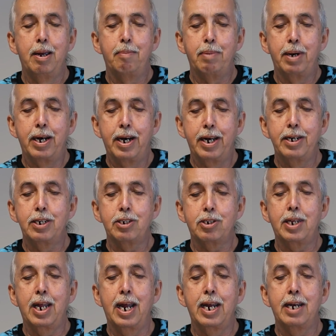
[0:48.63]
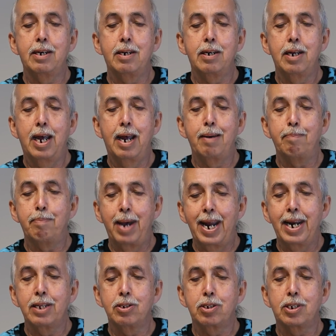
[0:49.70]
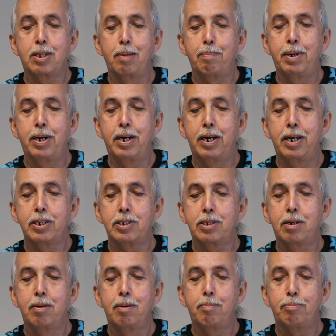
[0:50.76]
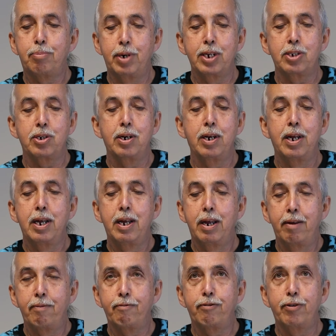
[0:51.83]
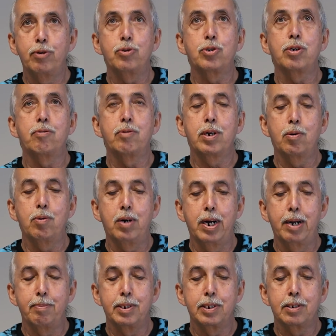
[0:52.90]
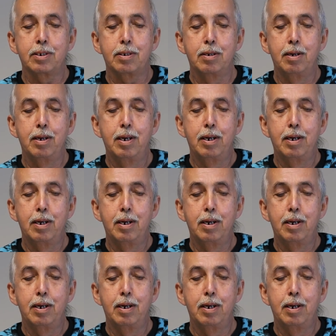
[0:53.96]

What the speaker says: but understand and balance the past, present and future requirements.